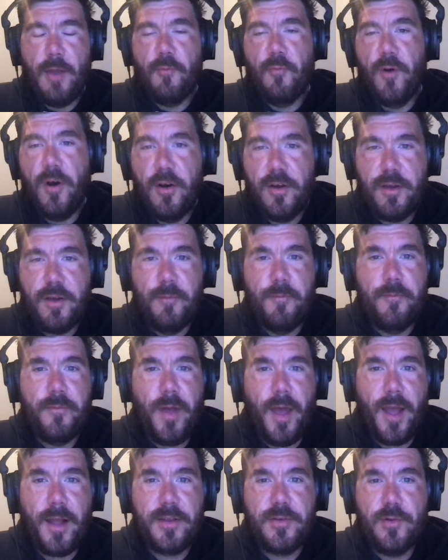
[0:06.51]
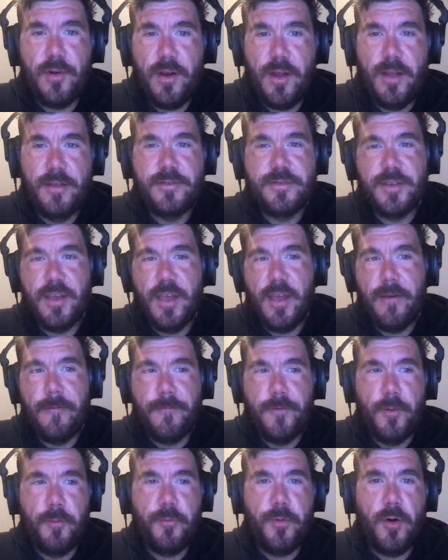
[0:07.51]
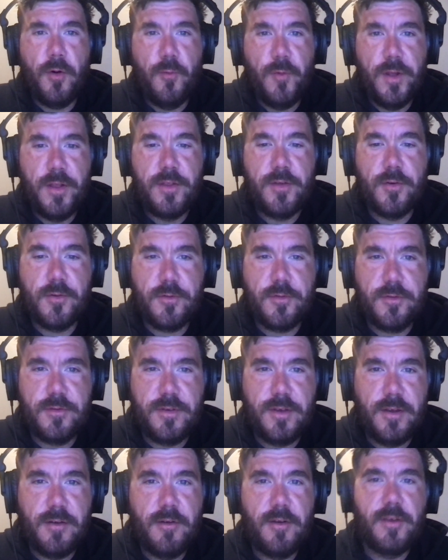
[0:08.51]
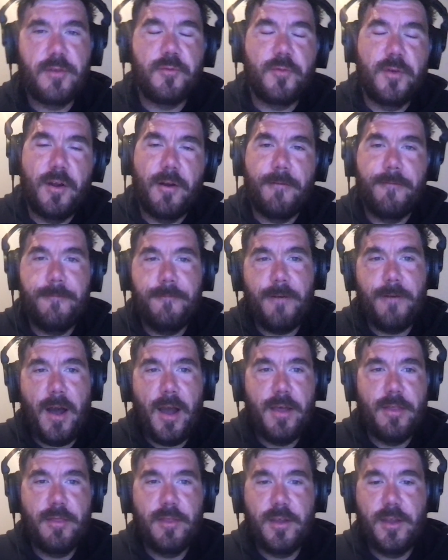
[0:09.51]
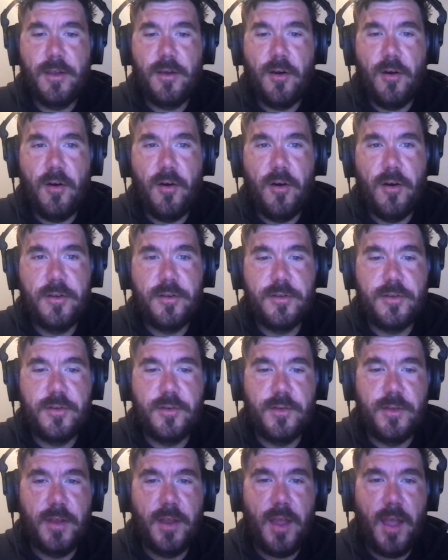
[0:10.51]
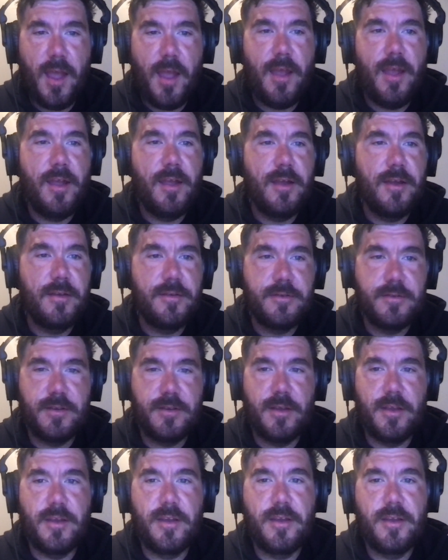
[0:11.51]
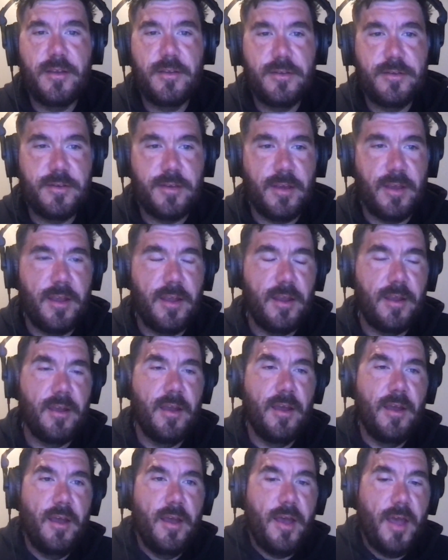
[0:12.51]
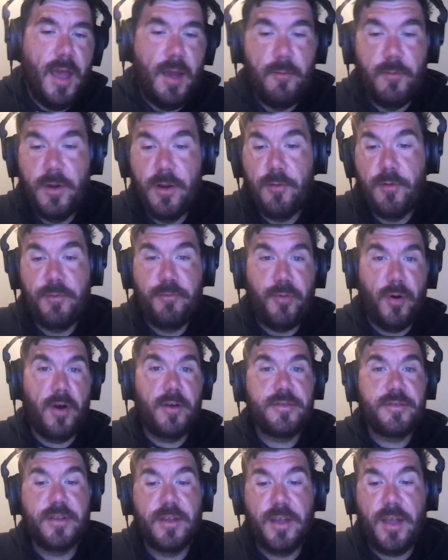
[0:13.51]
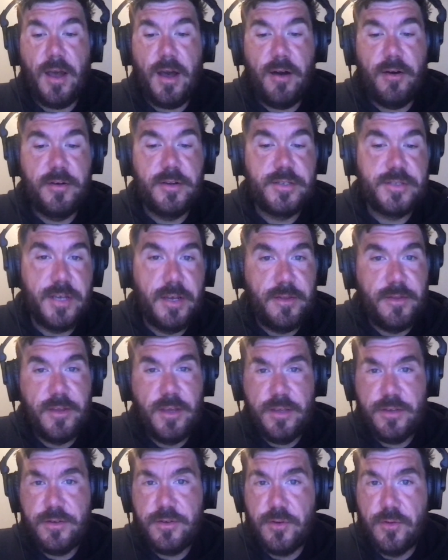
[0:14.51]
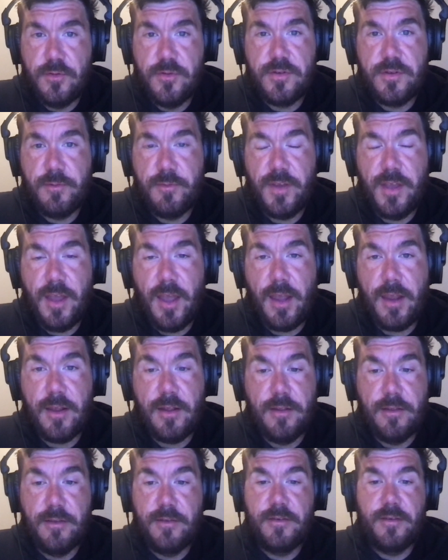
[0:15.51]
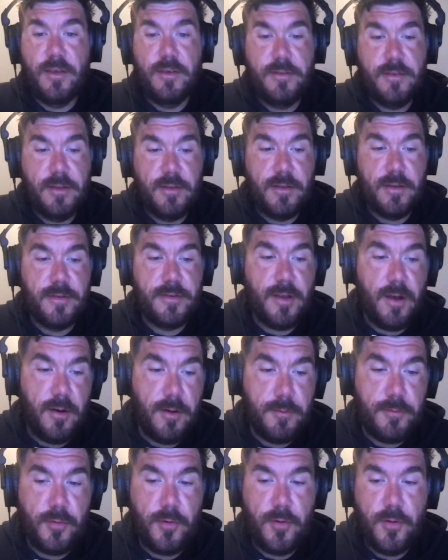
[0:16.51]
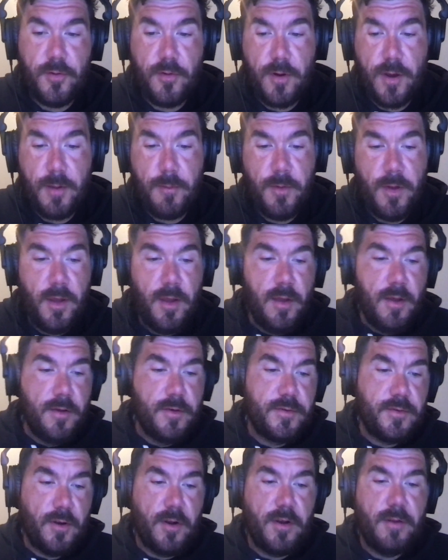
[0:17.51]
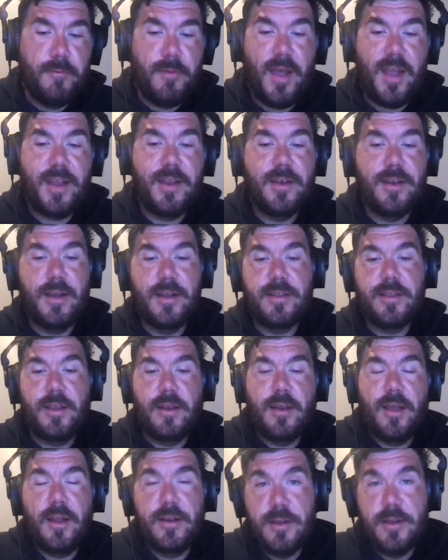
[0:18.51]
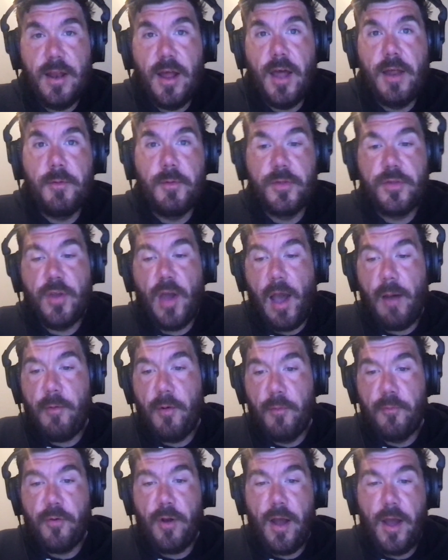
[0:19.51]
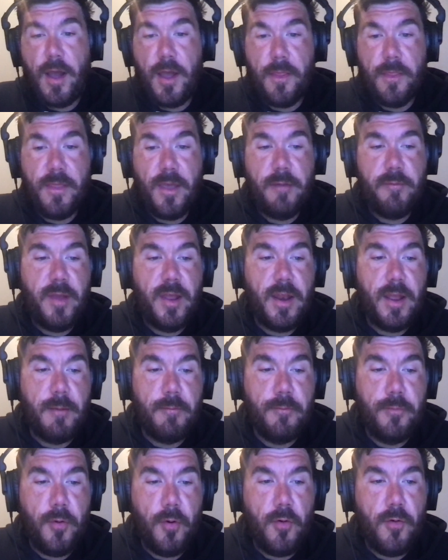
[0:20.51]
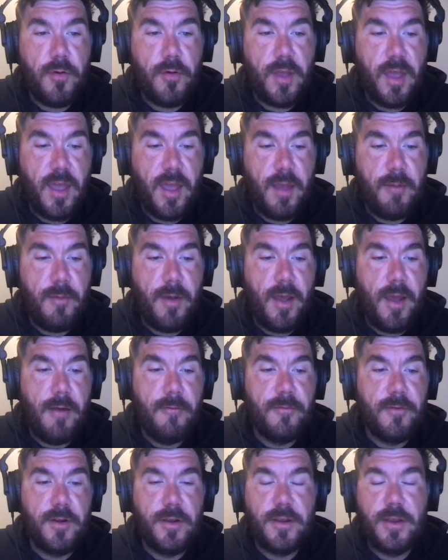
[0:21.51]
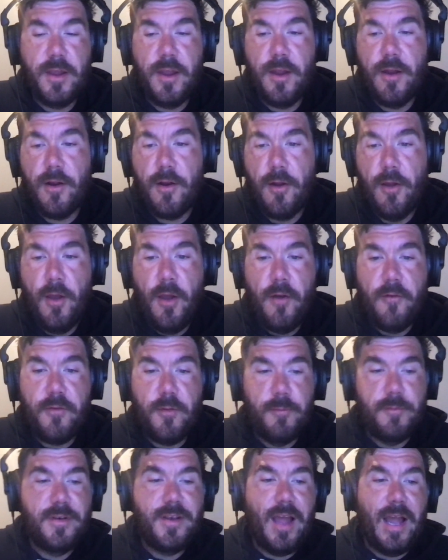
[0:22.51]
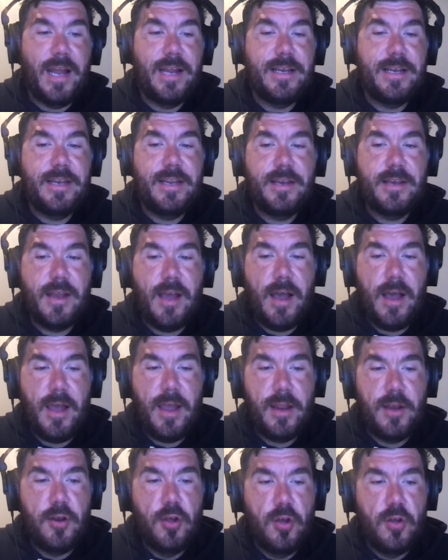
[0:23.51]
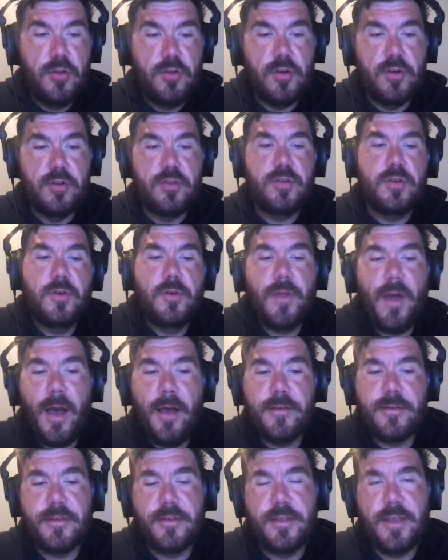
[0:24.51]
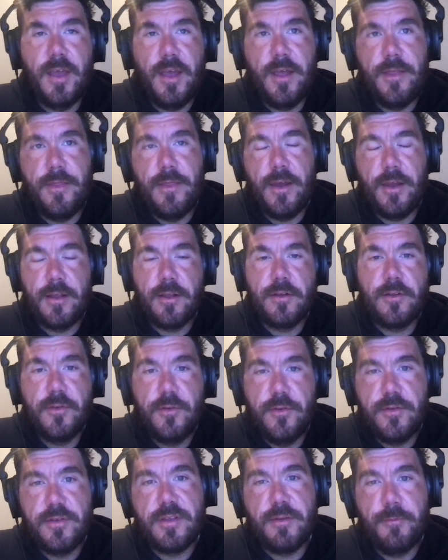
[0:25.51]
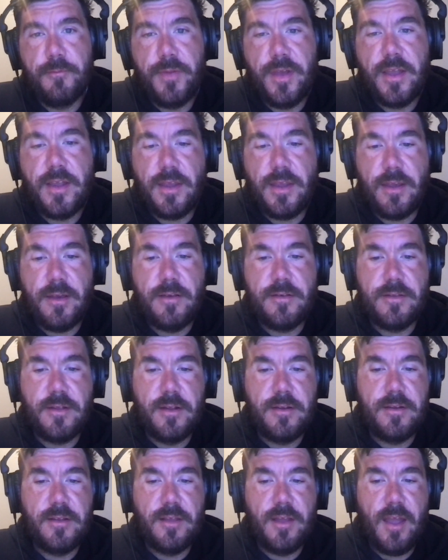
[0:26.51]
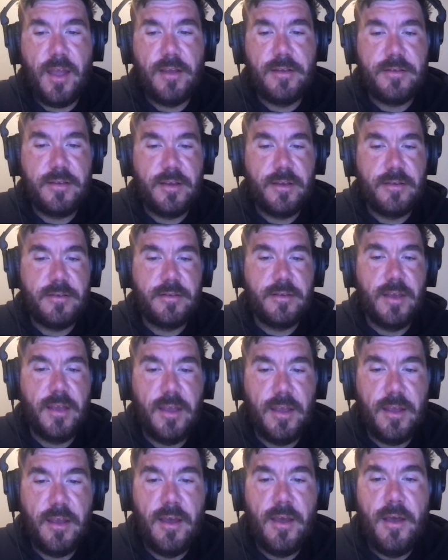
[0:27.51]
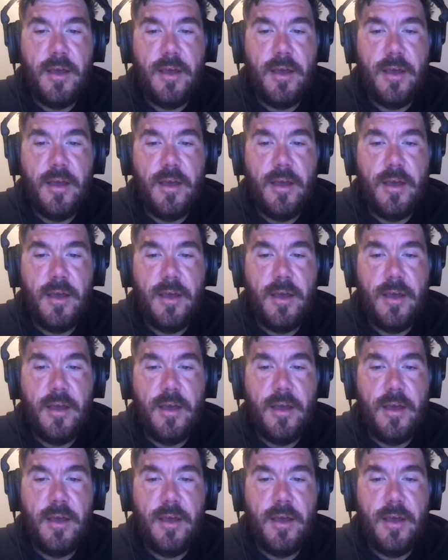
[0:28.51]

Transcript: welcome back to our NCAA football win total series. We are finally on to the ACC, and we are with Boston College. And this used to be a consistently solid program. Starting back in 1999 with Tom O'Brien, they made a bowl game every year from 99 to 2010. That includes the Big East into the ACC.